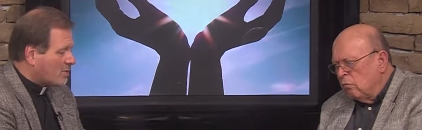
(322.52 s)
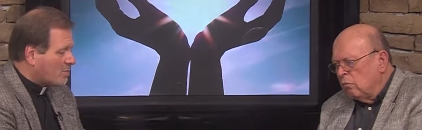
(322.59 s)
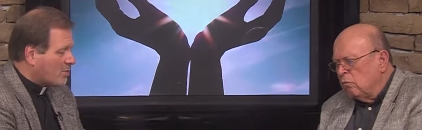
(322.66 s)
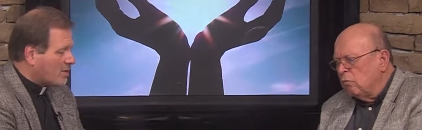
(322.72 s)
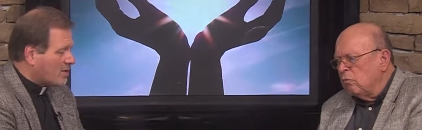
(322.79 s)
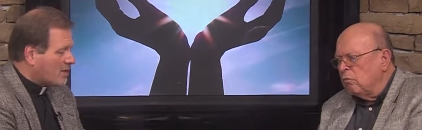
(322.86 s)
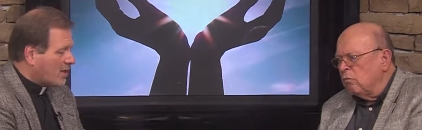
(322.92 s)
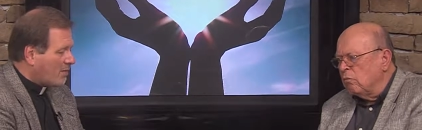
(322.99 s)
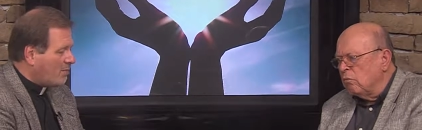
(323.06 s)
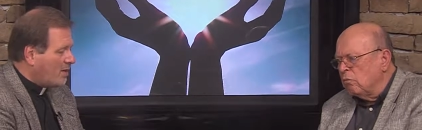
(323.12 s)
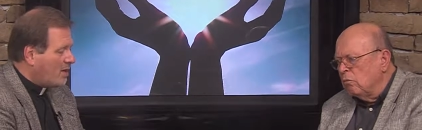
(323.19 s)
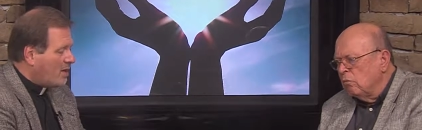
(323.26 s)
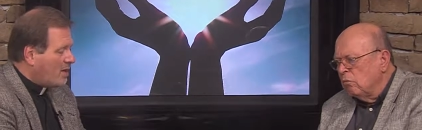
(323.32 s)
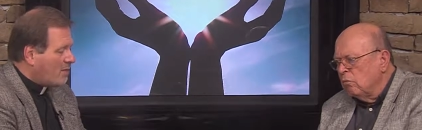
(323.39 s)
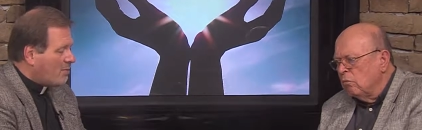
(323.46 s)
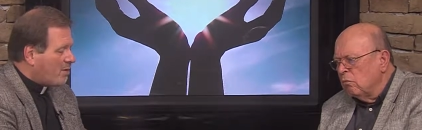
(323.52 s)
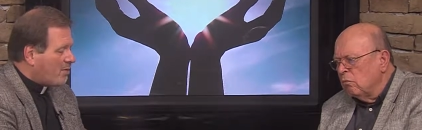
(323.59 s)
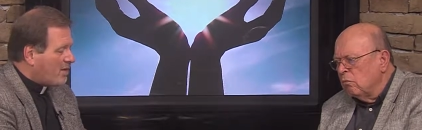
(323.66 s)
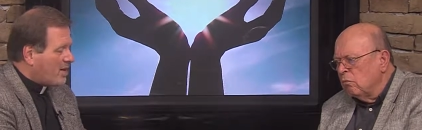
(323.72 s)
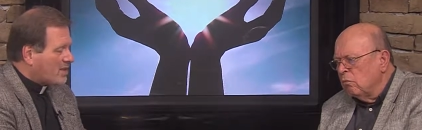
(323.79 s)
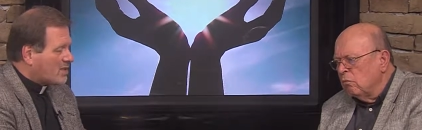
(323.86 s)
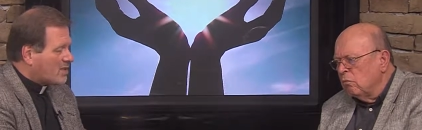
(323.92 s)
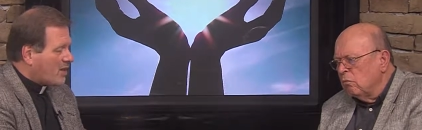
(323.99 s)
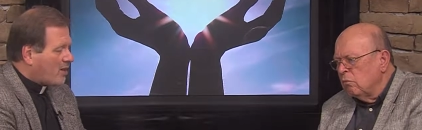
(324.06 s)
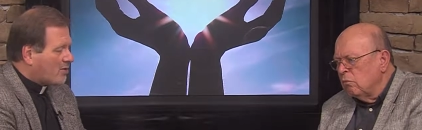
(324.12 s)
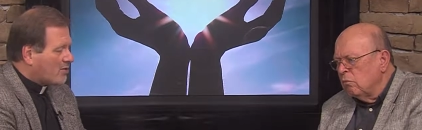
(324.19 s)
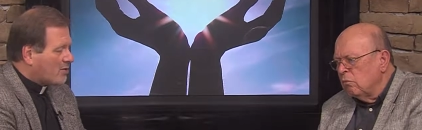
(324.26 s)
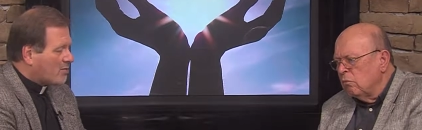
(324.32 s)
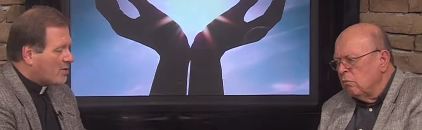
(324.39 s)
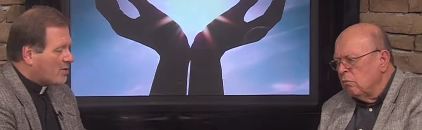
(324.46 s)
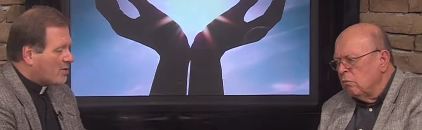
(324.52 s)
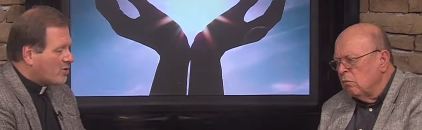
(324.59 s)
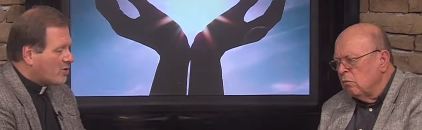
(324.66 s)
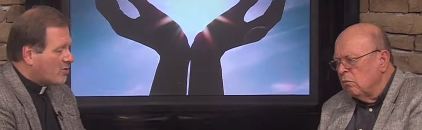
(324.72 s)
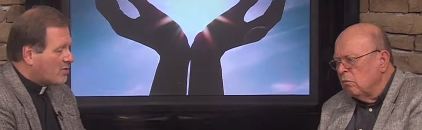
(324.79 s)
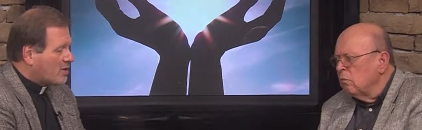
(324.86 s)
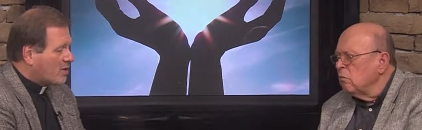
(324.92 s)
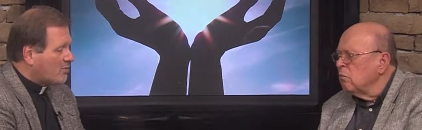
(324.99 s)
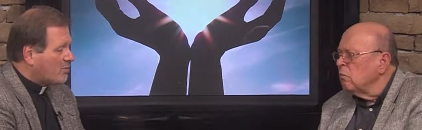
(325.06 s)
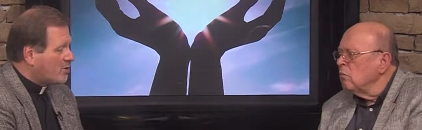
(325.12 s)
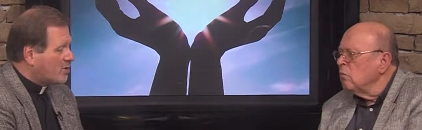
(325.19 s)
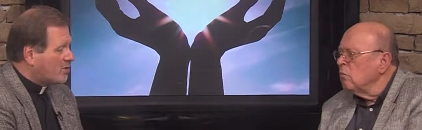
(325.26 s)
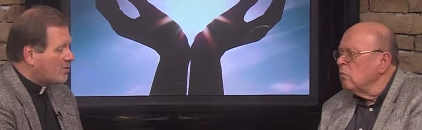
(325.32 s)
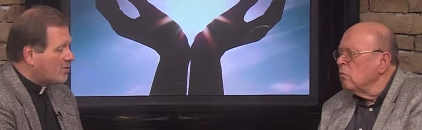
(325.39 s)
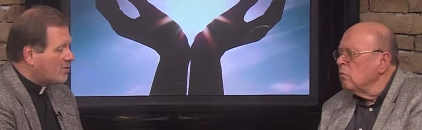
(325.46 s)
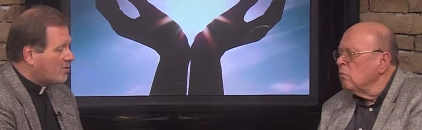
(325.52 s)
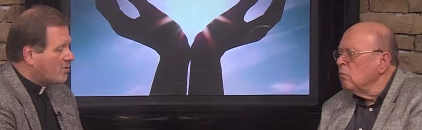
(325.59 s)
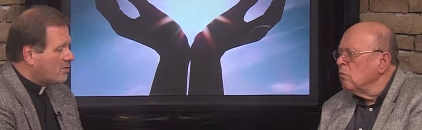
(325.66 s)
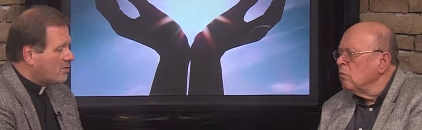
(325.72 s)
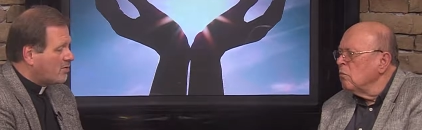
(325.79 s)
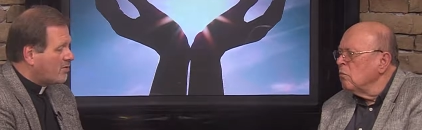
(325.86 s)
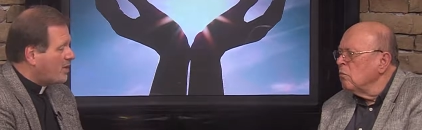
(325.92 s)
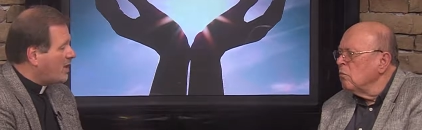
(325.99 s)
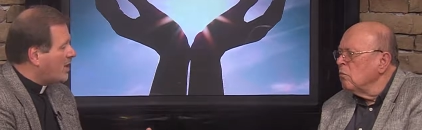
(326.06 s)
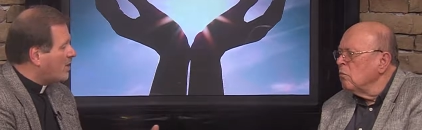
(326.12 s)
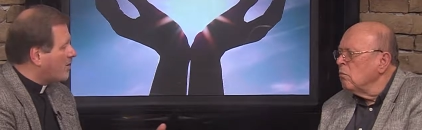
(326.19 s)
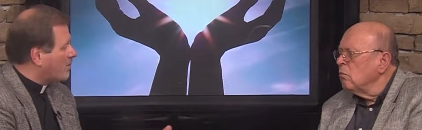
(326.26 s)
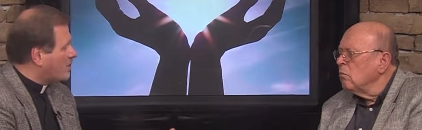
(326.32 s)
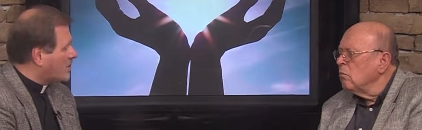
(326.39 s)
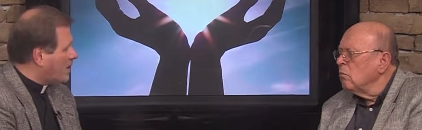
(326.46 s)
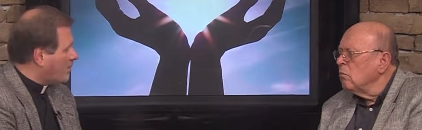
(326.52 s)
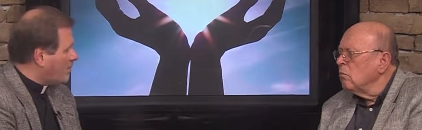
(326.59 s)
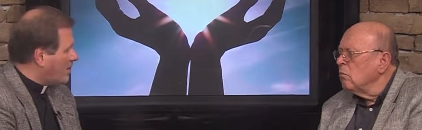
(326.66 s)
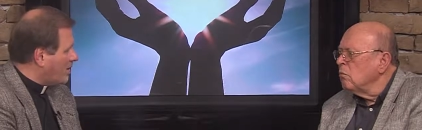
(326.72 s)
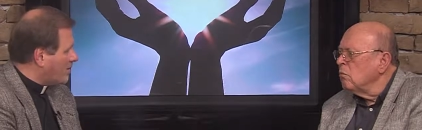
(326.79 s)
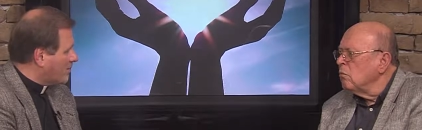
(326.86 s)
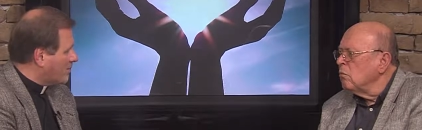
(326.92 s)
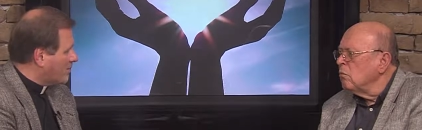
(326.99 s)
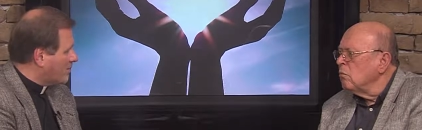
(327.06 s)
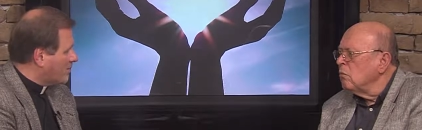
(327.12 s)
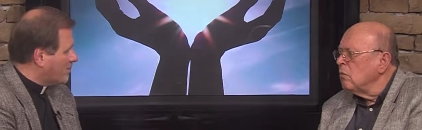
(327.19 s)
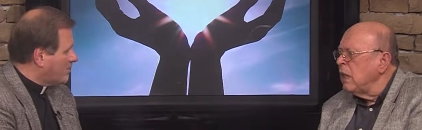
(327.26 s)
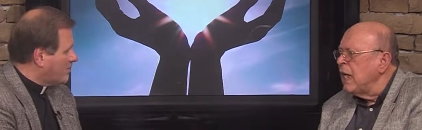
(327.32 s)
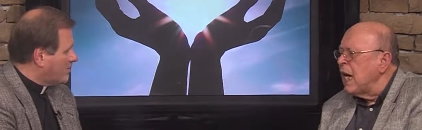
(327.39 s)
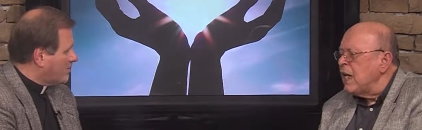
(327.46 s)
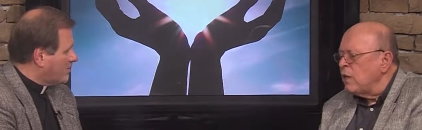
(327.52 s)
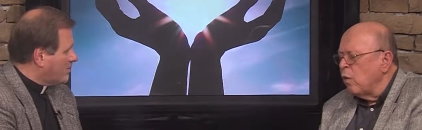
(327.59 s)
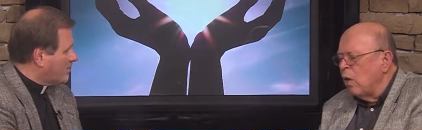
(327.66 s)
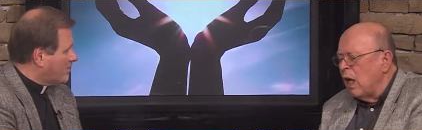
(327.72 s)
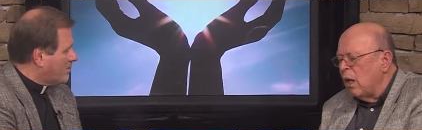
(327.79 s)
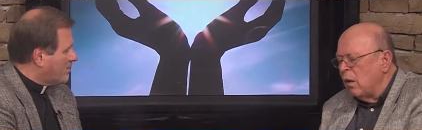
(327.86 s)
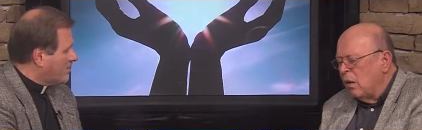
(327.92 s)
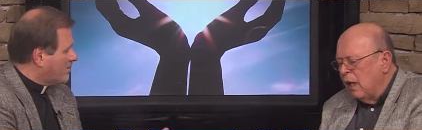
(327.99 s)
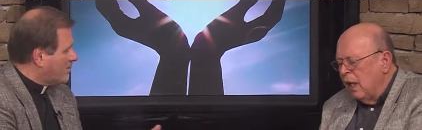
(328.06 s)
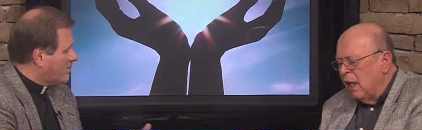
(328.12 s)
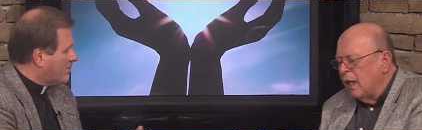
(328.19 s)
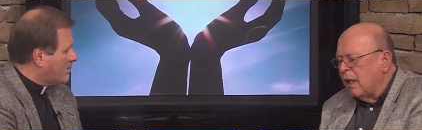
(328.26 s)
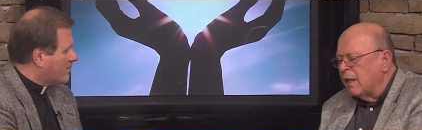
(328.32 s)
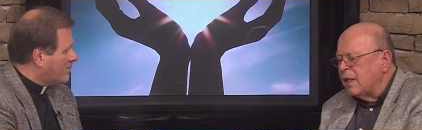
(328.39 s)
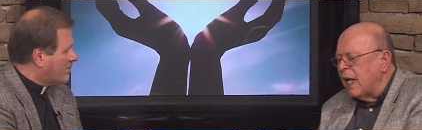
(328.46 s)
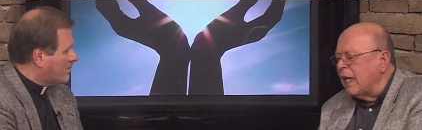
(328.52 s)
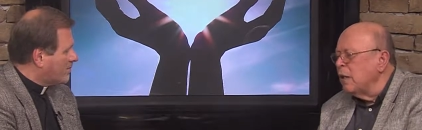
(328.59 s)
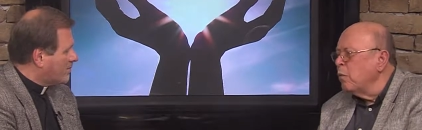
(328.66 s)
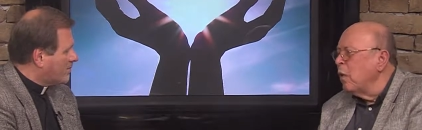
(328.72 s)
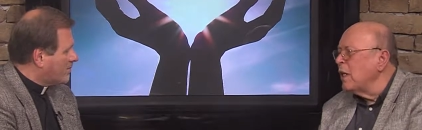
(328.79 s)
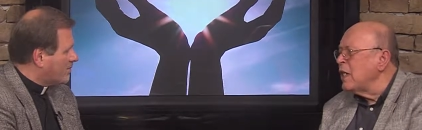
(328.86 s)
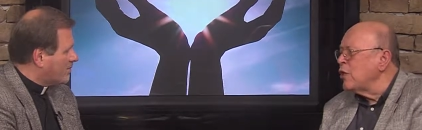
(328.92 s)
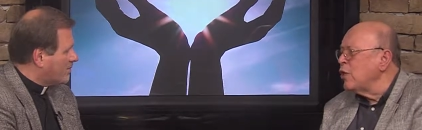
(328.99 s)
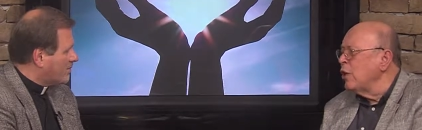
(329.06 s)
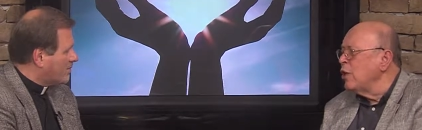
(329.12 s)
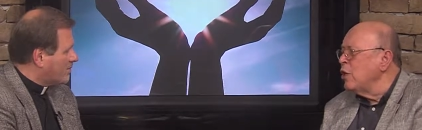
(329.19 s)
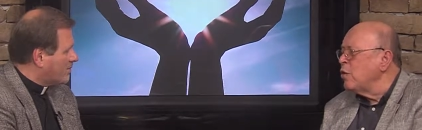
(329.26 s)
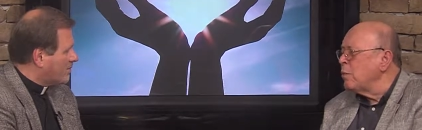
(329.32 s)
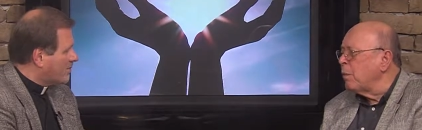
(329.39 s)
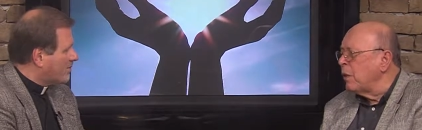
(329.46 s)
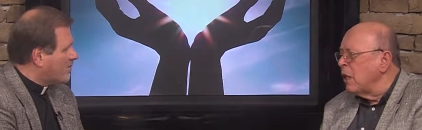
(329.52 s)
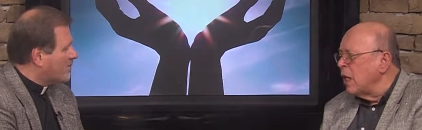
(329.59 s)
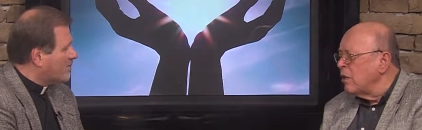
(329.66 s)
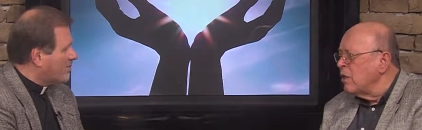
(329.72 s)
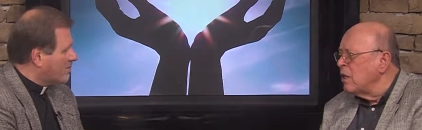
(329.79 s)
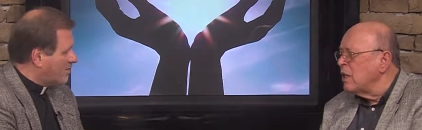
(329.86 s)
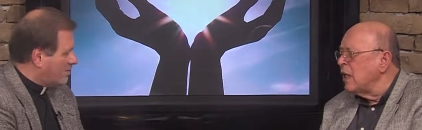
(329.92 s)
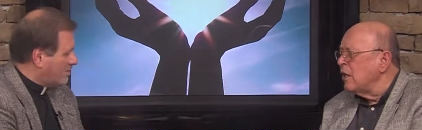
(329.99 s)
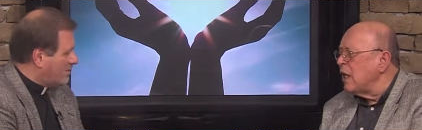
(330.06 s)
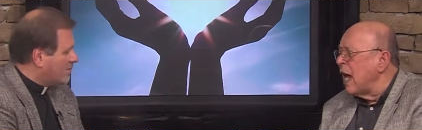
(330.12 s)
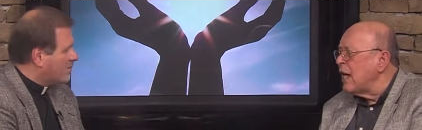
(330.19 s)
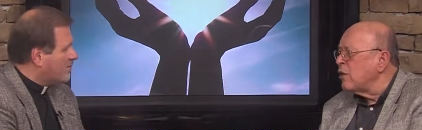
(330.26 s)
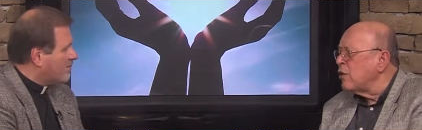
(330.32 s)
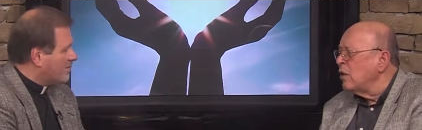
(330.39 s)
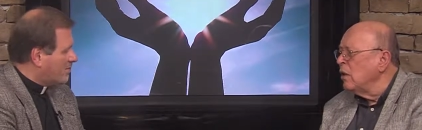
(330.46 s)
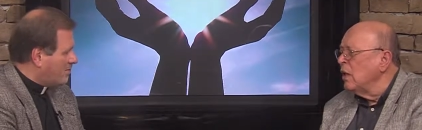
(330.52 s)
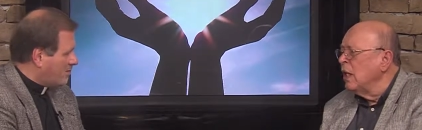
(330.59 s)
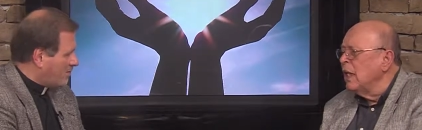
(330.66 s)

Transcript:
Speaker 1: this point in time, mm -hmm. but we had other groups on the show. Some do video, same thing. Yes. Well,
Speaker 2: a second one is Good News Productions International.